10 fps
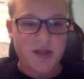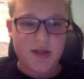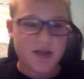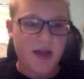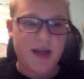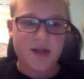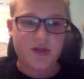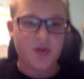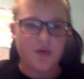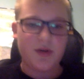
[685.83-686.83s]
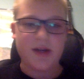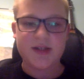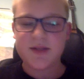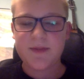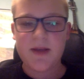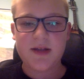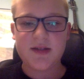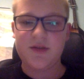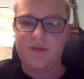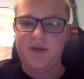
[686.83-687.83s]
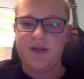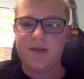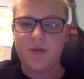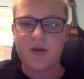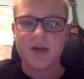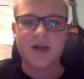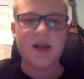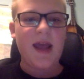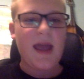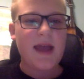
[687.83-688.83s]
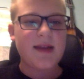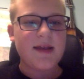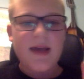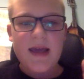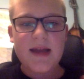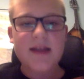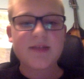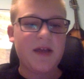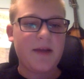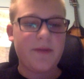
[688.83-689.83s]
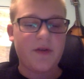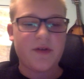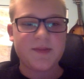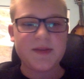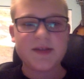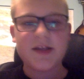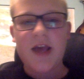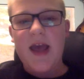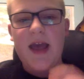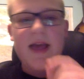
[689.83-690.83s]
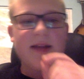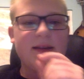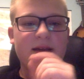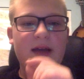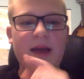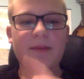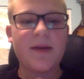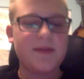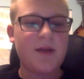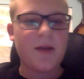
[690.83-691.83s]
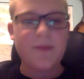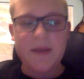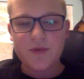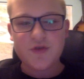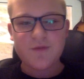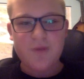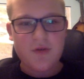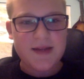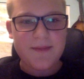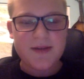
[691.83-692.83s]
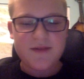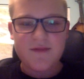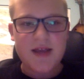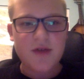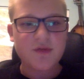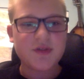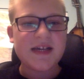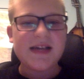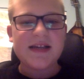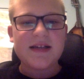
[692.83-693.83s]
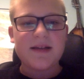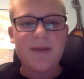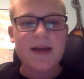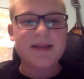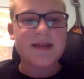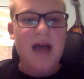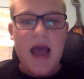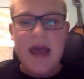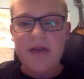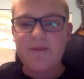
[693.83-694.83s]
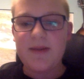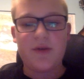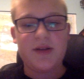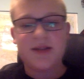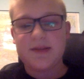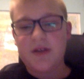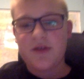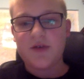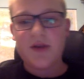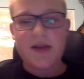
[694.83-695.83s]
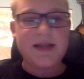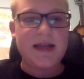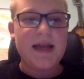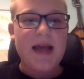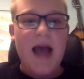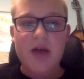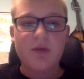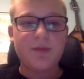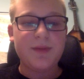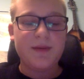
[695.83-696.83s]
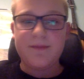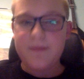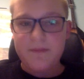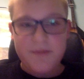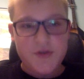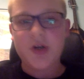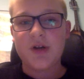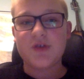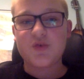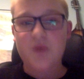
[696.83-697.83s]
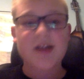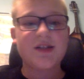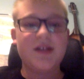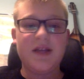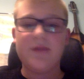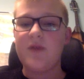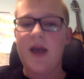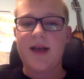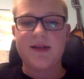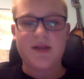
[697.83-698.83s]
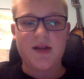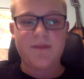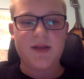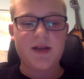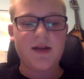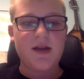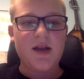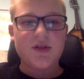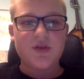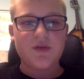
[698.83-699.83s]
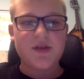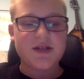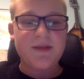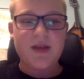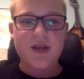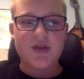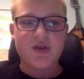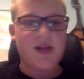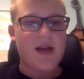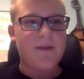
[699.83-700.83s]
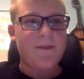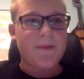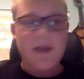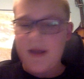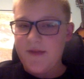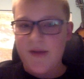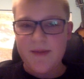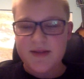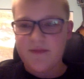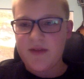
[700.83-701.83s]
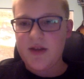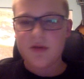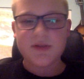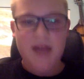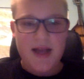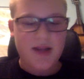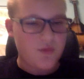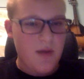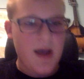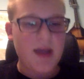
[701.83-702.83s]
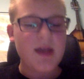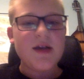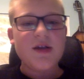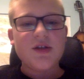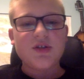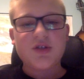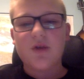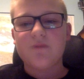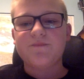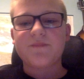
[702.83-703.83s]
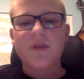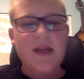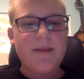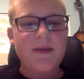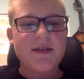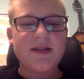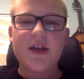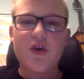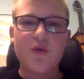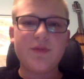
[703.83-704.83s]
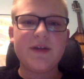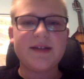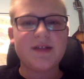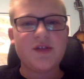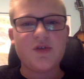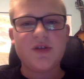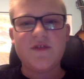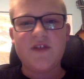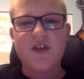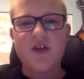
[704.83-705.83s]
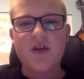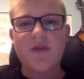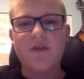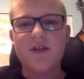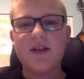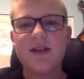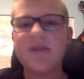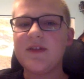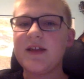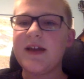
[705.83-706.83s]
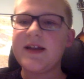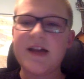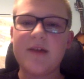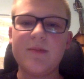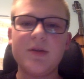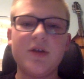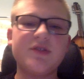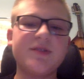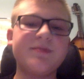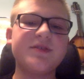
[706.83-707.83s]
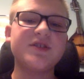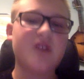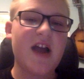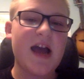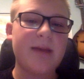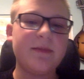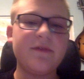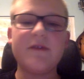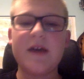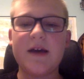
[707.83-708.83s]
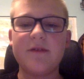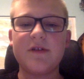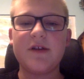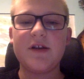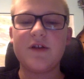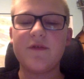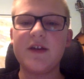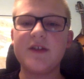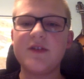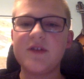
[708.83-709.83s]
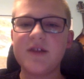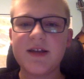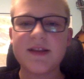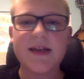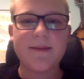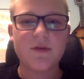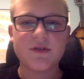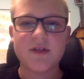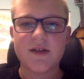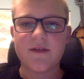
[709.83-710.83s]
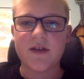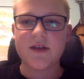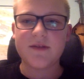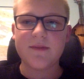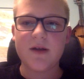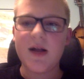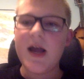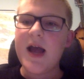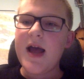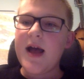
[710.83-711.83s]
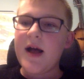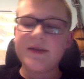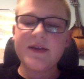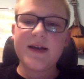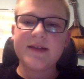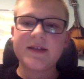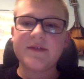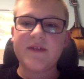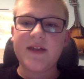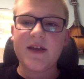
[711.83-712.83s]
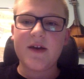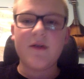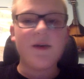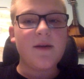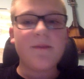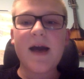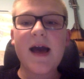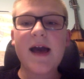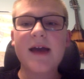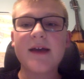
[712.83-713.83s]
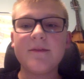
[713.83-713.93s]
decided to show you guys this because this is really important, and it is becoming Christmas, and I might not be able to post that much videos, but if Bitcoin does something crazy, I will be sure to actually give you guys an update. So just making sure that if I miss a video, that is why. So, with that being said, hope you guys enjoyed this video. If you did, leave a like down below, subscribe if you haven't already. Don't forget to click that post notification bell. I'll see you guys next video. Bye!